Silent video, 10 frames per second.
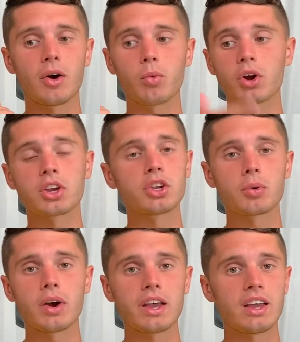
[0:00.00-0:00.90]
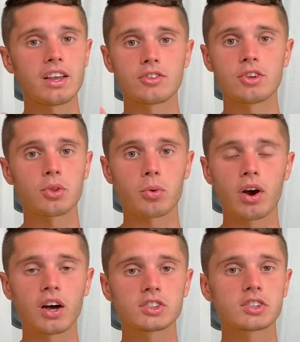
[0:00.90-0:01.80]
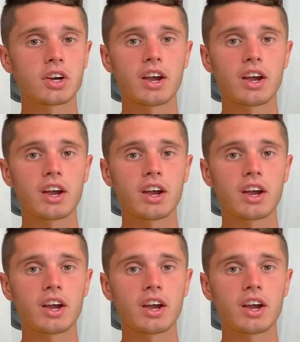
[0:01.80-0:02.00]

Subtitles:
working your way into the roster.